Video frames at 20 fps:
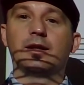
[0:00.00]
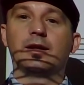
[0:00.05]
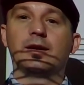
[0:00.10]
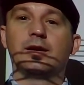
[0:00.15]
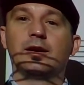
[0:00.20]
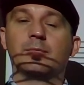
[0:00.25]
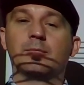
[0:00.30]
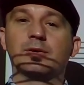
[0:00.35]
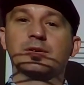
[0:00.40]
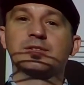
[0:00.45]

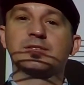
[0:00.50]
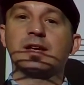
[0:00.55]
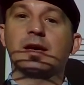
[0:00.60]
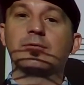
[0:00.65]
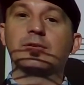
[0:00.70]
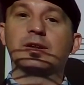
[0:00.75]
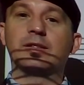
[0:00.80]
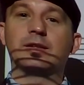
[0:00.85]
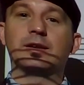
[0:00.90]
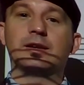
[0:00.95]
Number
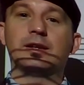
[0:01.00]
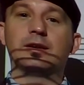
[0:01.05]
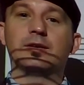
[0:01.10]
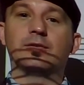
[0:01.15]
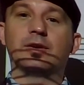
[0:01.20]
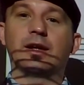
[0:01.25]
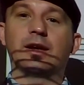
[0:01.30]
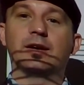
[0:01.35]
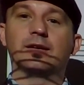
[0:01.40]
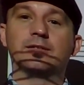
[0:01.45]
7 in the key
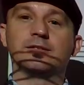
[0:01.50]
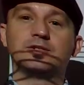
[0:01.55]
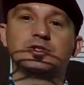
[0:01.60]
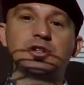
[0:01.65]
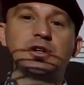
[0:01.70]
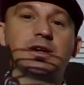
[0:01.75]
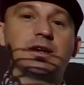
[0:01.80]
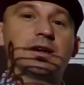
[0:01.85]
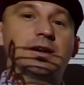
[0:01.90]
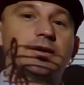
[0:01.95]
of A is
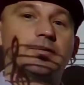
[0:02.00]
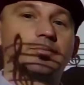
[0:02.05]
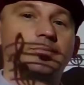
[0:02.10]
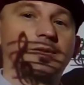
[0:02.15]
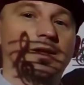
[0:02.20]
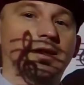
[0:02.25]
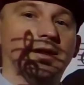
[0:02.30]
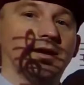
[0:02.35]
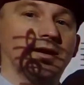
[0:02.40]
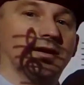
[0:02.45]
G.
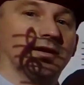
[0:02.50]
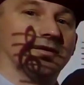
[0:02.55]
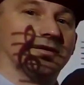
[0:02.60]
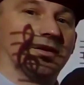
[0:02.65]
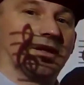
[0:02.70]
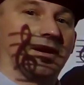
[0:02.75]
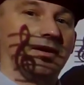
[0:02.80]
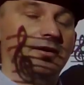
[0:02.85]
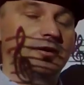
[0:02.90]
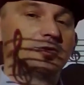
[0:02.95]
So
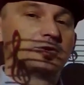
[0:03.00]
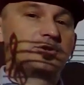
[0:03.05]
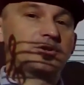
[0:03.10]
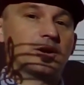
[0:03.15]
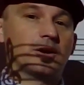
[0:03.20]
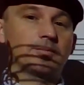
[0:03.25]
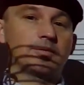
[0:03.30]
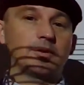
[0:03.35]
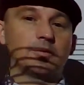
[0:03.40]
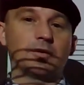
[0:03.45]
that new
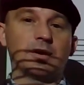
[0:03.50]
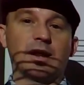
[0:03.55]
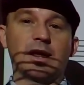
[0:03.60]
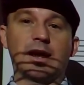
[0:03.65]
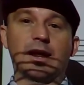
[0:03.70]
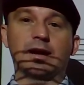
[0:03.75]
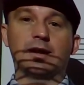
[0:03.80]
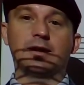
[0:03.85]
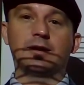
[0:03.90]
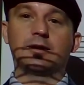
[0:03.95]
sharp that we
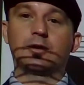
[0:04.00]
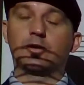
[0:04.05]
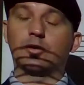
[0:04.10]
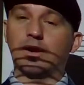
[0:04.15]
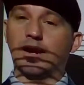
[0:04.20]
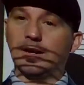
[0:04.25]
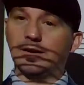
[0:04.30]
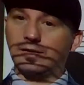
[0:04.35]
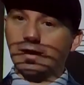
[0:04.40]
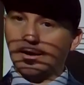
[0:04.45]
added
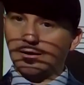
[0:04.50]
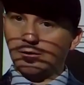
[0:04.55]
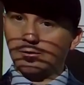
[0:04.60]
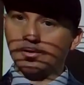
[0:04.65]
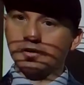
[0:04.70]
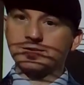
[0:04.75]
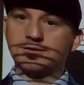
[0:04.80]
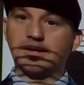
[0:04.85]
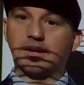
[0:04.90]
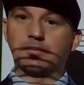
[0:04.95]
created that
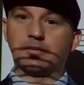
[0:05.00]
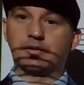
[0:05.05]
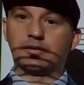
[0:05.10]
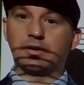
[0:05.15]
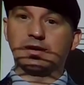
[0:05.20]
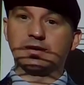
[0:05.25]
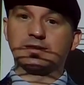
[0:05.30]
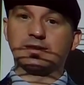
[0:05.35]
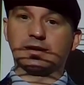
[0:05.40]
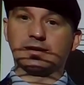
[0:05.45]
whole step
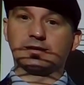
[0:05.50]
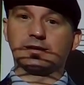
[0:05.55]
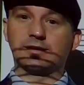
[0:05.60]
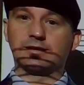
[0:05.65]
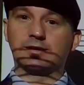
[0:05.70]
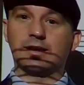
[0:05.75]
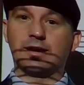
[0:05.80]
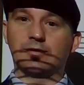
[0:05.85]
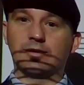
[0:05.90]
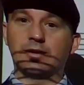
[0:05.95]
between 6
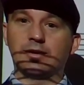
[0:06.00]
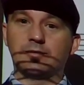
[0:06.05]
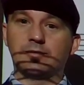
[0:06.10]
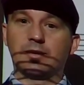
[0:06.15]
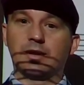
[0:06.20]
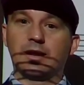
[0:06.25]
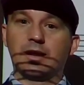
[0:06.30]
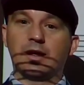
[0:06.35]
and 7.